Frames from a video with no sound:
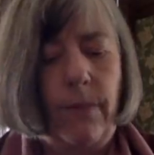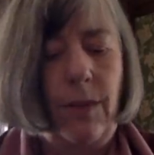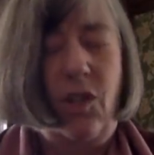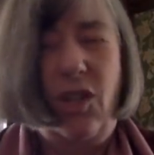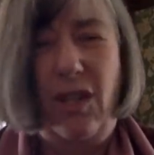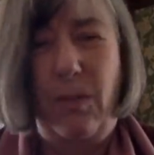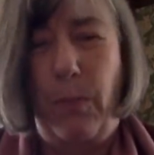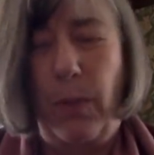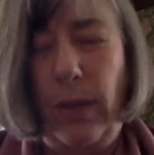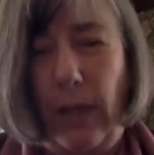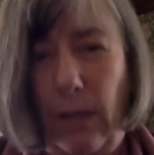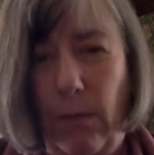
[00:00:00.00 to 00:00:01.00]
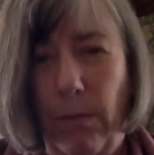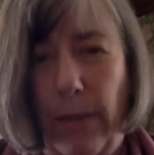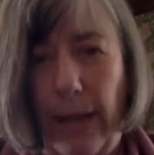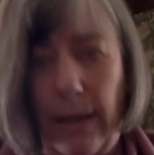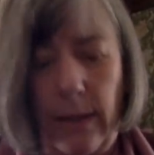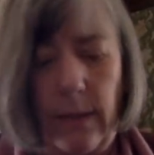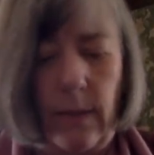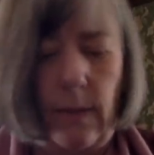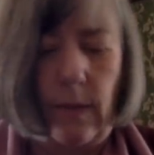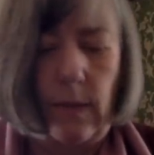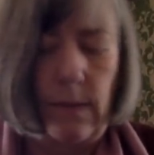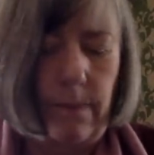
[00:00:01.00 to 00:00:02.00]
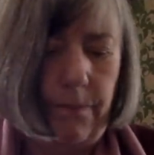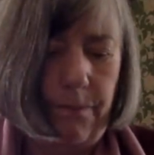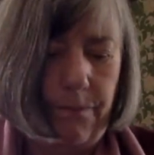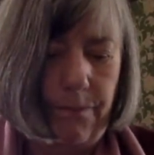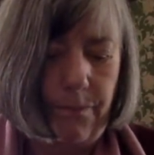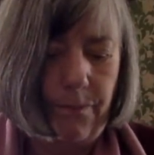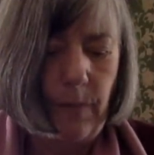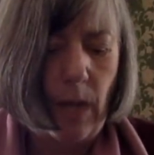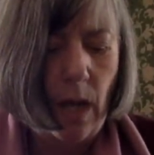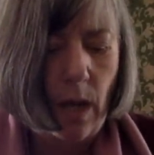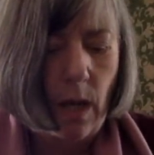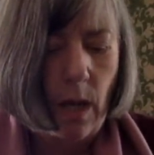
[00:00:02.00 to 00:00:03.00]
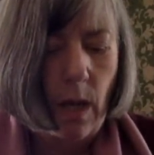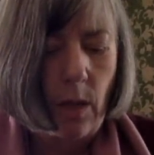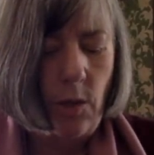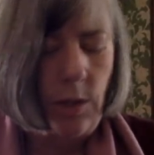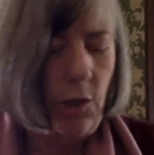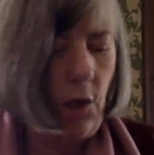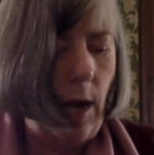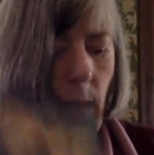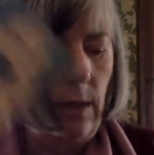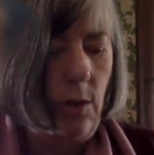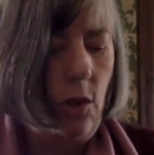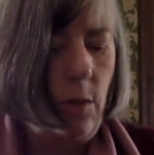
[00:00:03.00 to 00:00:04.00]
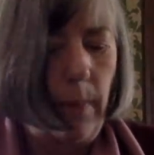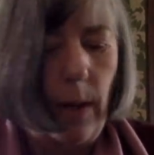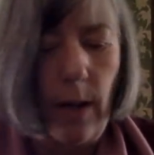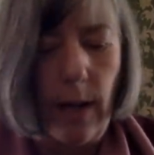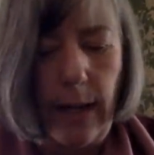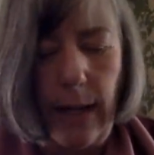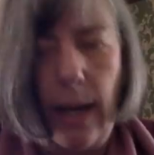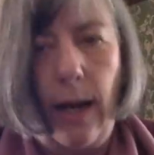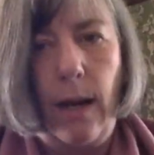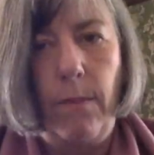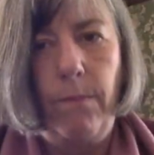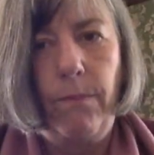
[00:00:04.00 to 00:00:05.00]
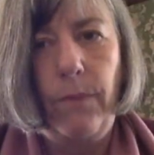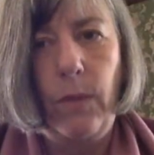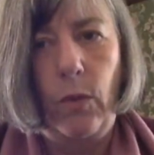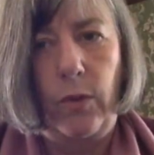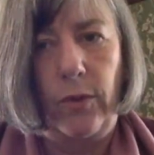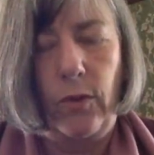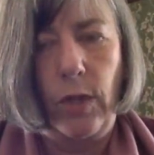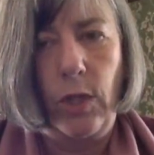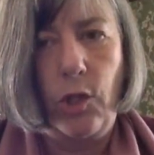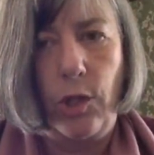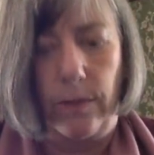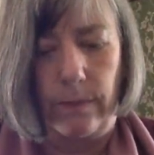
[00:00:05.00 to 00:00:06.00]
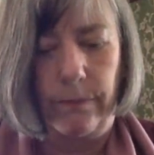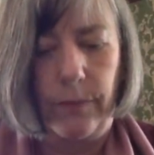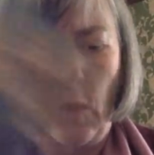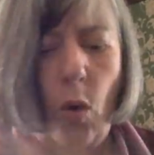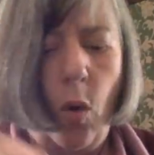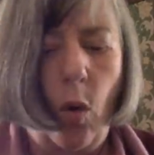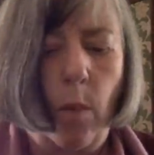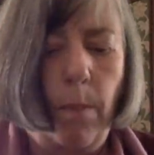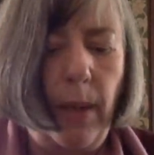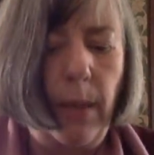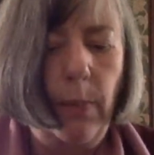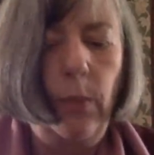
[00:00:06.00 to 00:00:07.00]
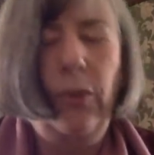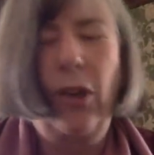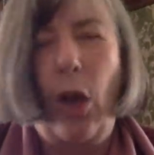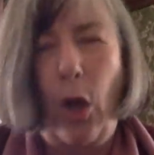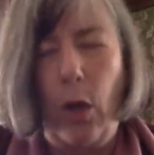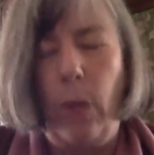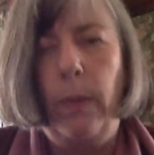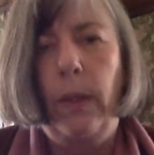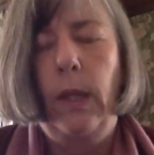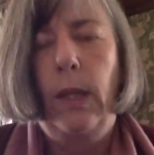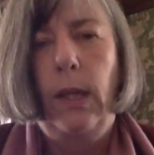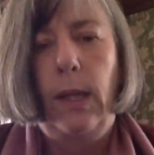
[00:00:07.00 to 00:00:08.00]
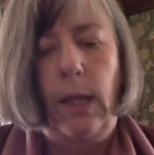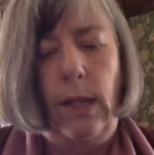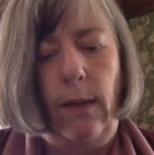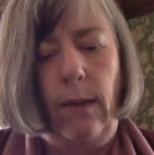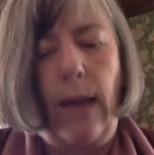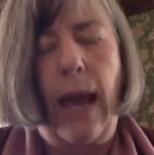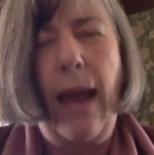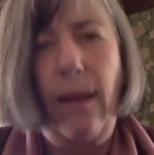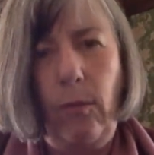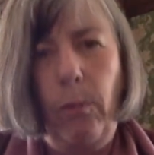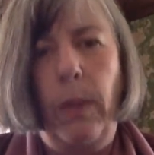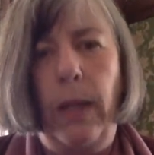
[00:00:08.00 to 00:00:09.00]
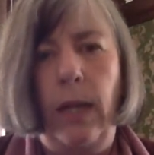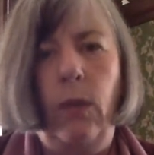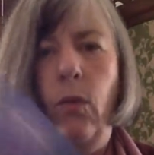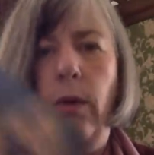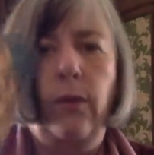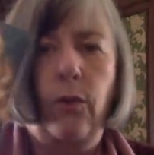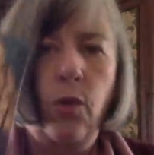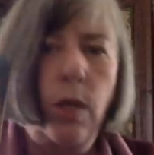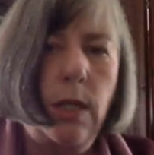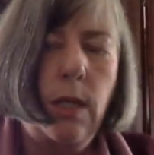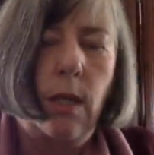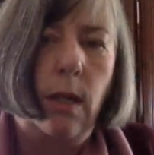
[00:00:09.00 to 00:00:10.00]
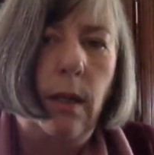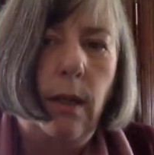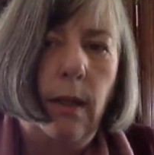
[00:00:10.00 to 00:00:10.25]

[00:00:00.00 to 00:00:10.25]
She's bringing balance. She's challenged by restriction, or people's hope has been restricted